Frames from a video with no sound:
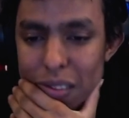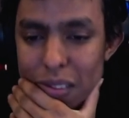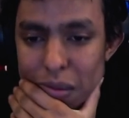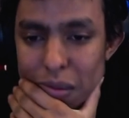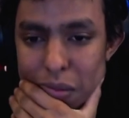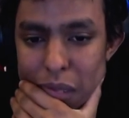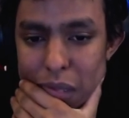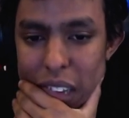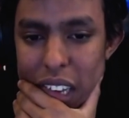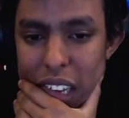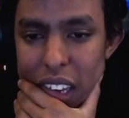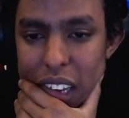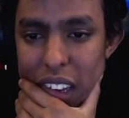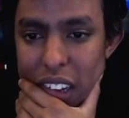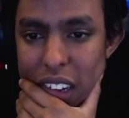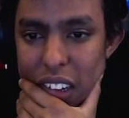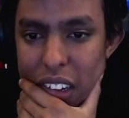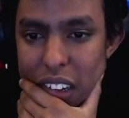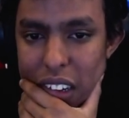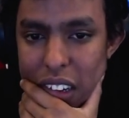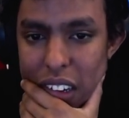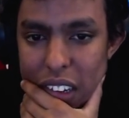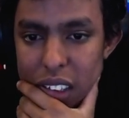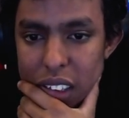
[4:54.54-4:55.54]
Man.
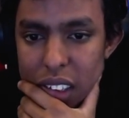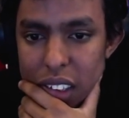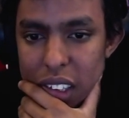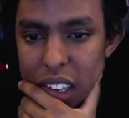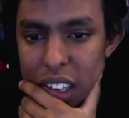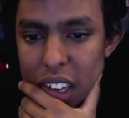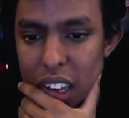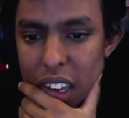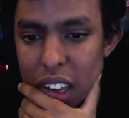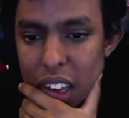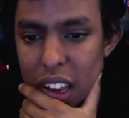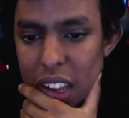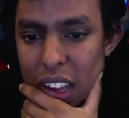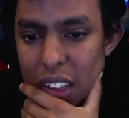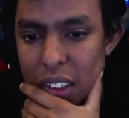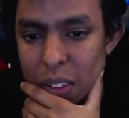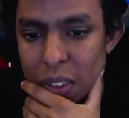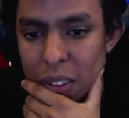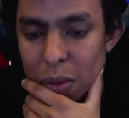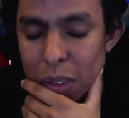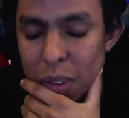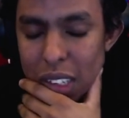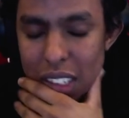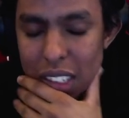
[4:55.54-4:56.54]
I hate
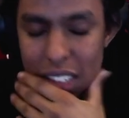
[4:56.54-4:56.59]
this